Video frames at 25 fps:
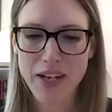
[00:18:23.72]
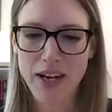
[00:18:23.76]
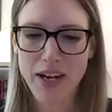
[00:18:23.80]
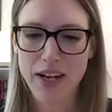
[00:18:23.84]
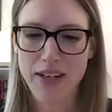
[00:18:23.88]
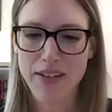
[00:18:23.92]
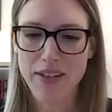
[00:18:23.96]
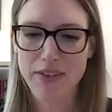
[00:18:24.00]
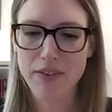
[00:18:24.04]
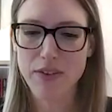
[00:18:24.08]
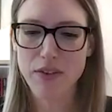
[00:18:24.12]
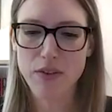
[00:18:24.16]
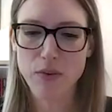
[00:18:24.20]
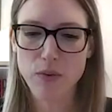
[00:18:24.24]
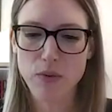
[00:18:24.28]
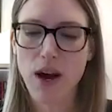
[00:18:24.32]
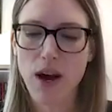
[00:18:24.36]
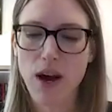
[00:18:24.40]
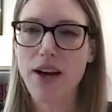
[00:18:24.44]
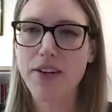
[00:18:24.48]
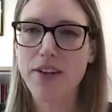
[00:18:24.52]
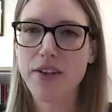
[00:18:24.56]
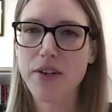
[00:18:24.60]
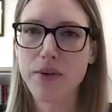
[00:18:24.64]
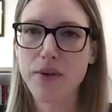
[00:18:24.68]

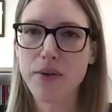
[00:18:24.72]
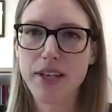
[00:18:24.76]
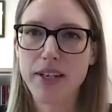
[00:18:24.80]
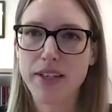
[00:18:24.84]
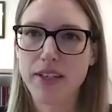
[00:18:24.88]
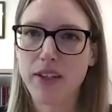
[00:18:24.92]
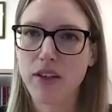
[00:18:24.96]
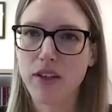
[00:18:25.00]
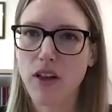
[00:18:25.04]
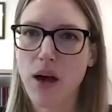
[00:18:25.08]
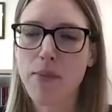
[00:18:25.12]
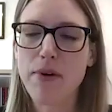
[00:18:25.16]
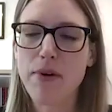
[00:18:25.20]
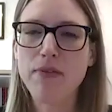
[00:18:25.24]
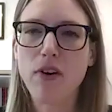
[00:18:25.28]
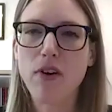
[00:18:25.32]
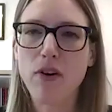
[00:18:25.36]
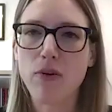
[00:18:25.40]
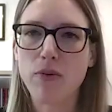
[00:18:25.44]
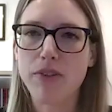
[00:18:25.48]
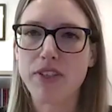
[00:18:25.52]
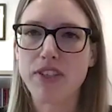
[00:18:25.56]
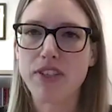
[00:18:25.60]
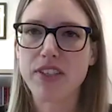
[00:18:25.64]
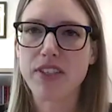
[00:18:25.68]
I know that Climate
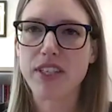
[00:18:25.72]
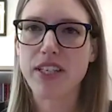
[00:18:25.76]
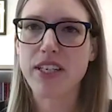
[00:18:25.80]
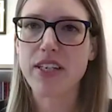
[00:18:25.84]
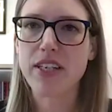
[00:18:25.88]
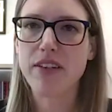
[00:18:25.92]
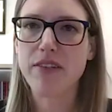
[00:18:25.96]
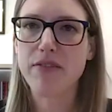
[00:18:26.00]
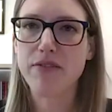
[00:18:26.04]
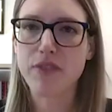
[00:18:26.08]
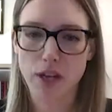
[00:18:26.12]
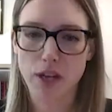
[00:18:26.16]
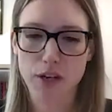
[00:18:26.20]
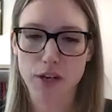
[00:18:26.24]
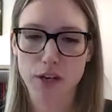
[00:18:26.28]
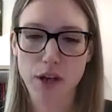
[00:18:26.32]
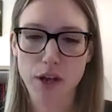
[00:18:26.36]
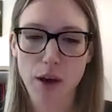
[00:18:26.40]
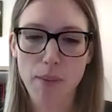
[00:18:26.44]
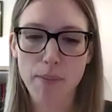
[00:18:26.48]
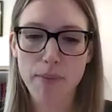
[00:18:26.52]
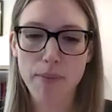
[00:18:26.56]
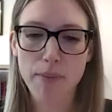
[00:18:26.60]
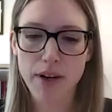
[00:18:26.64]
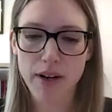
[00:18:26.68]
Vault received a
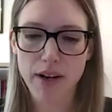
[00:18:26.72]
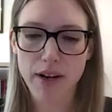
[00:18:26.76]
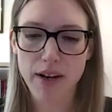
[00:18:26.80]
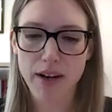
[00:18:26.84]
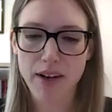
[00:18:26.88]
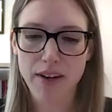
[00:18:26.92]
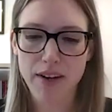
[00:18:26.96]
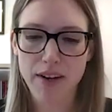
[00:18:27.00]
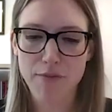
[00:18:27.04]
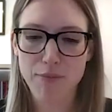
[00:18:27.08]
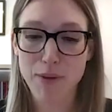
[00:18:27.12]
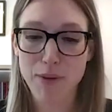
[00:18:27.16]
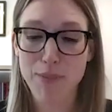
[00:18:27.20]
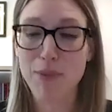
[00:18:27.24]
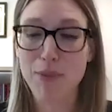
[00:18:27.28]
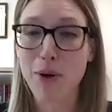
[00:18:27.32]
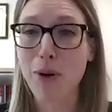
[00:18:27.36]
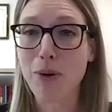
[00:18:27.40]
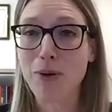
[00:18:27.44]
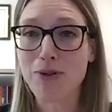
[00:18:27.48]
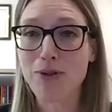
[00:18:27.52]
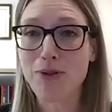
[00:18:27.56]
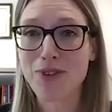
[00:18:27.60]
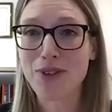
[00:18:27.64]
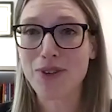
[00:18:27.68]
number of
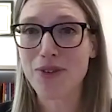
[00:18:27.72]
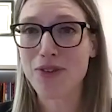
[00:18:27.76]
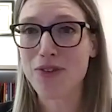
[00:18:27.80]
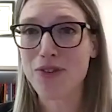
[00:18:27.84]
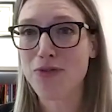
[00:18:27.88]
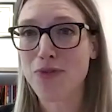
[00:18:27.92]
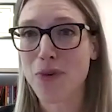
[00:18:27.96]
proposals